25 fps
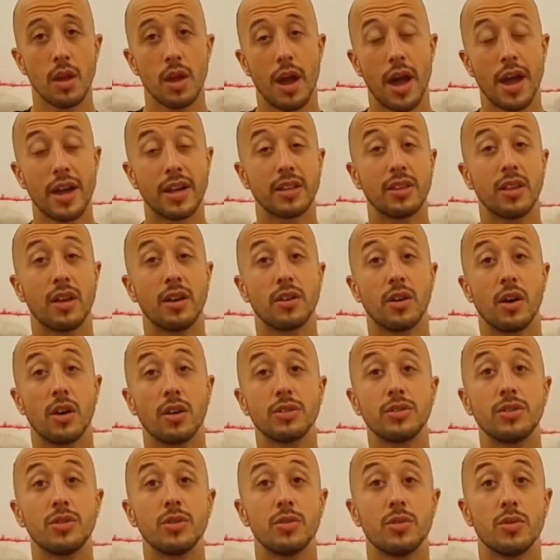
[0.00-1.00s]
I clung
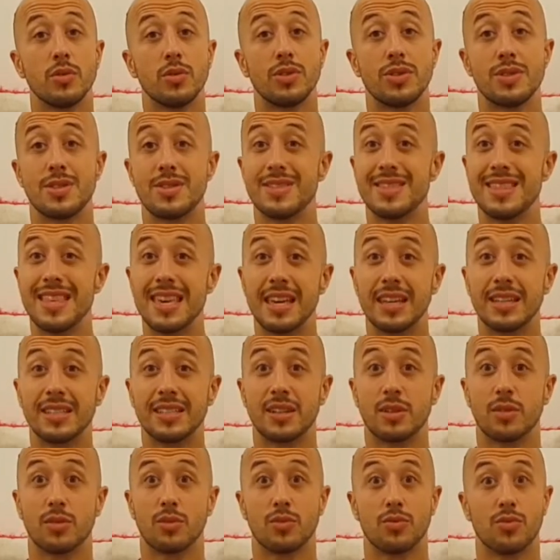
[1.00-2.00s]
onto those things
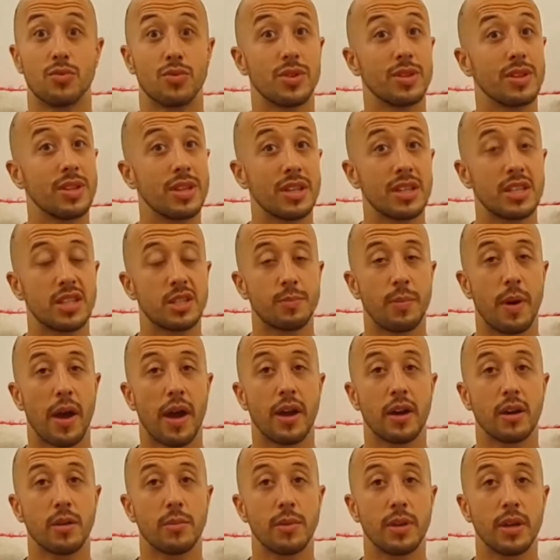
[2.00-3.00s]
that really
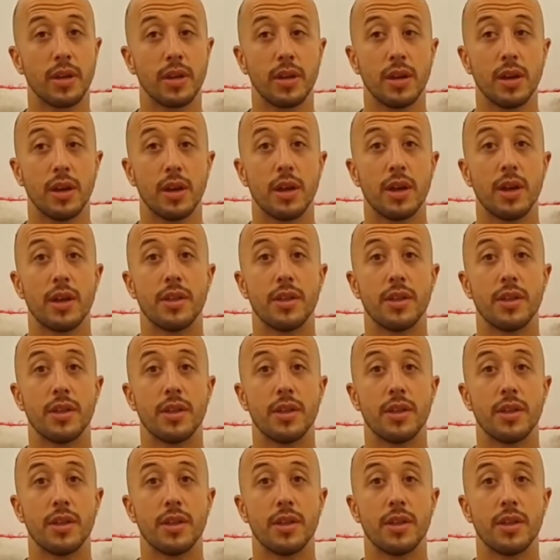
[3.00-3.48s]
inspire me,